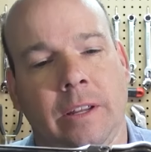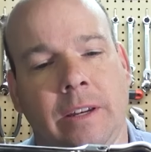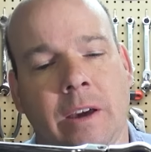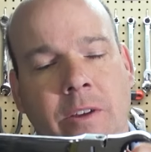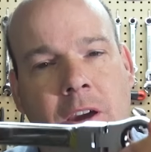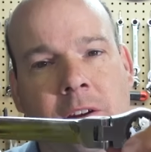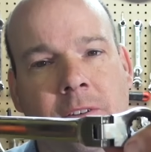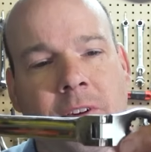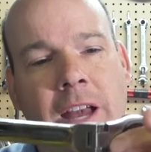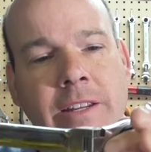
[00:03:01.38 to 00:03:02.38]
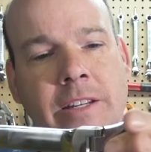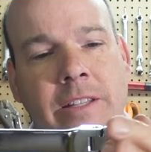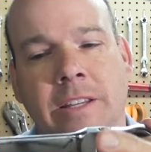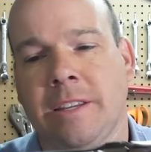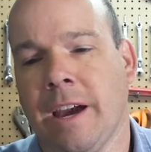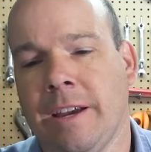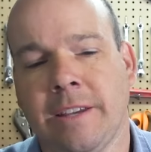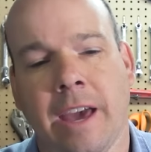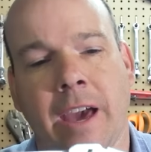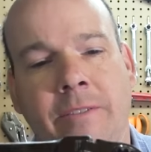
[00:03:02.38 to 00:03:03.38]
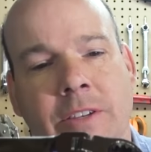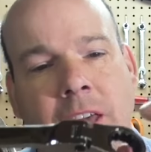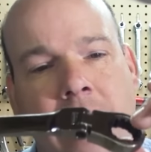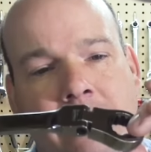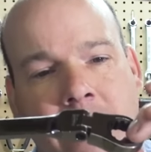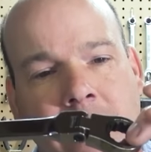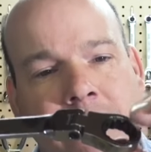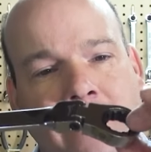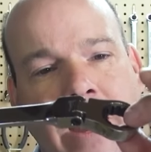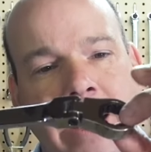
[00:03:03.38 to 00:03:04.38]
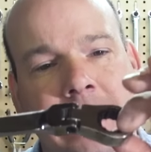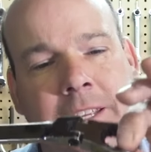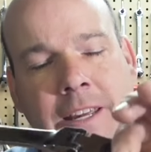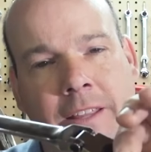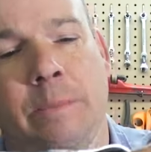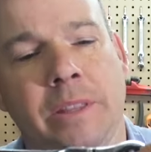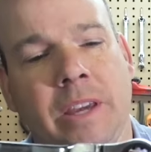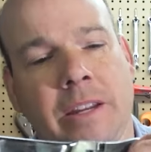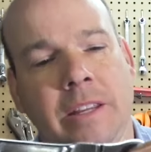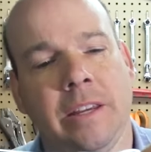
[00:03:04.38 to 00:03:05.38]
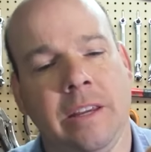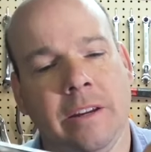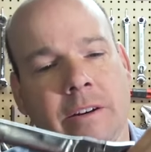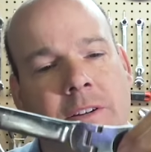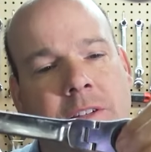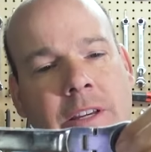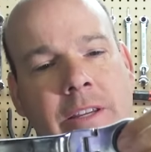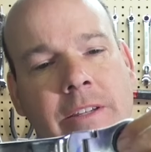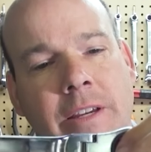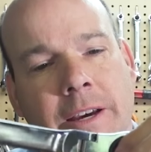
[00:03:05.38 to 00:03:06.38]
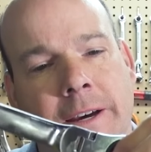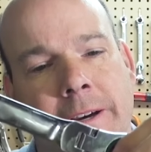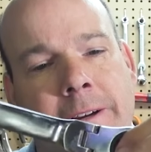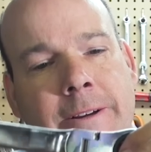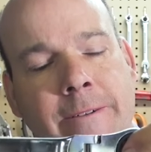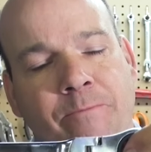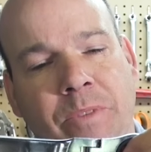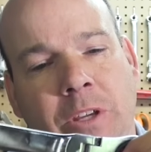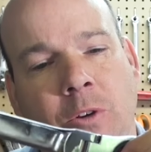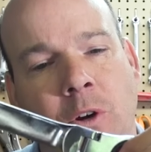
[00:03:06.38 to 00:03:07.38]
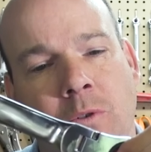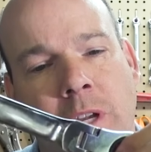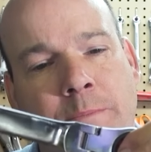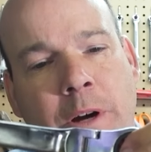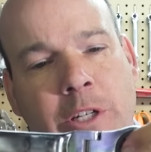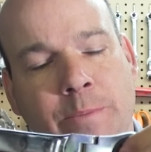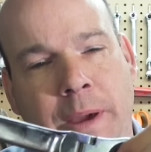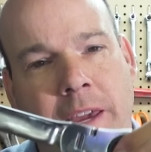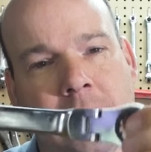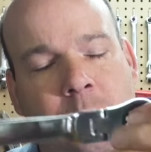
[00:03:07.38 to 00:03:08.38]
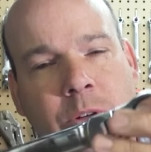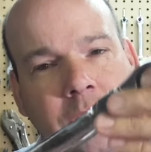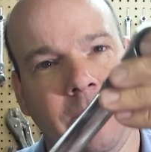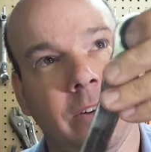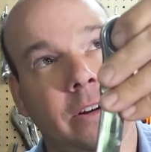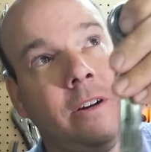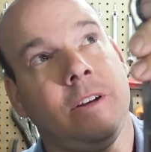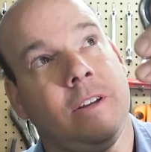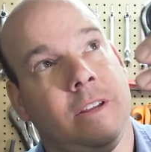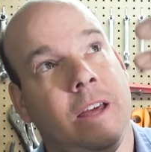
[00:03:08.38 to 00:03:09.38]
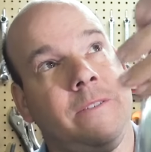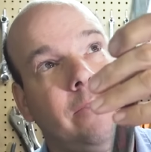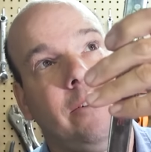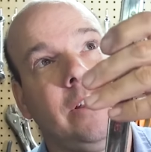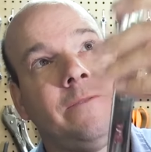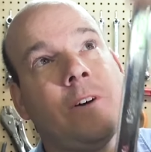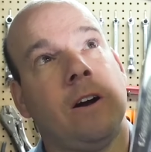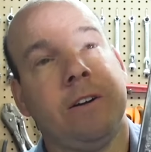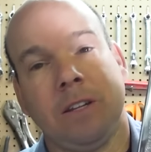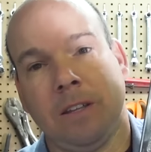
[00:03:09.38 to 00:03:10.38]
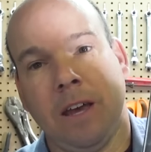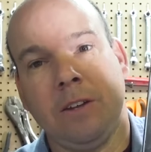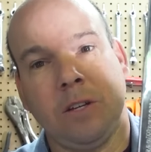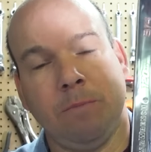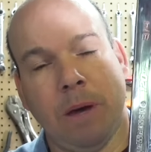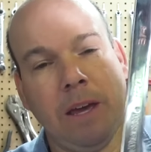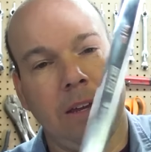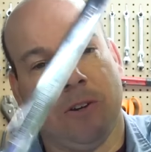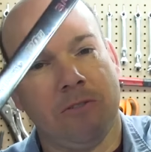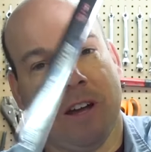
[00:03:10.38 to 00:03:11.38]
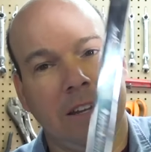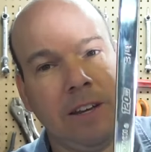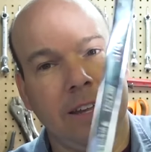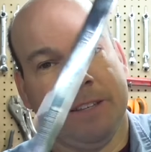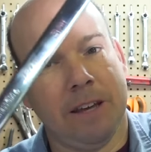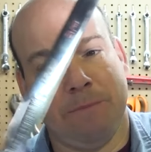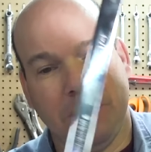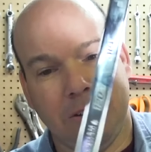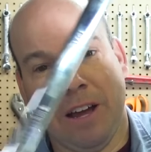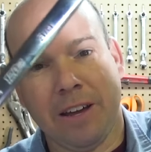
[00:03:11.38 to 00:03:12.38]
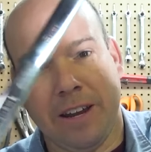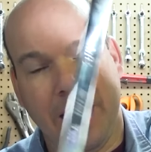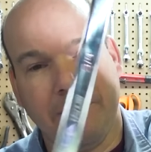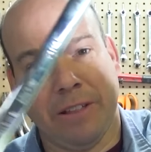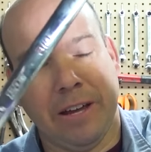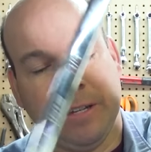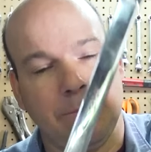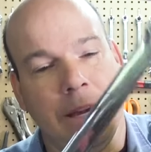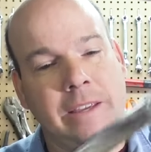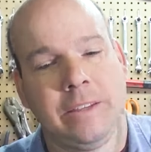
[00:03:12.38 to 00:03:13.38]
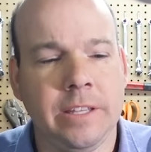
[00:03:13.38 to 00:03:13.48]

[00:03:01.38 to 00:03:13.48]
Now the other advantage that these guys have is they have very fine teeth, but the idea here is, is uh, you don't need much space, which if you're if you're really far into the engine bay and you're trying to tighten something, you're not gonna have a lot of space.